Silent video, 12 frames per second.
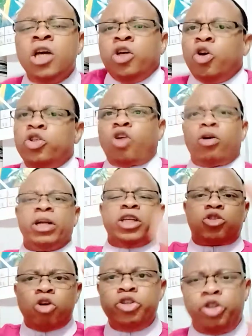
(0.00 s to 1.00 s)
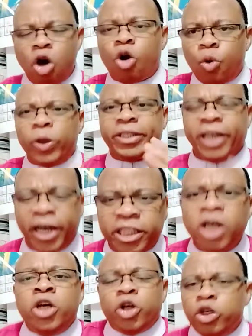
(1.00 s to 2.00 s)
You don't need to joke with
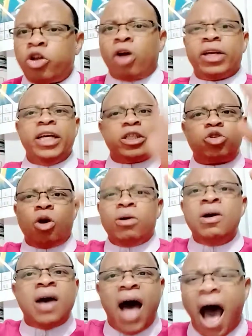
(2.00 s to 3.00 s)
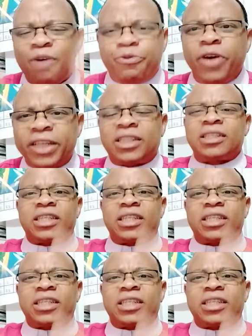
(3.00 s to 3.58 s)
it. You don't need to have it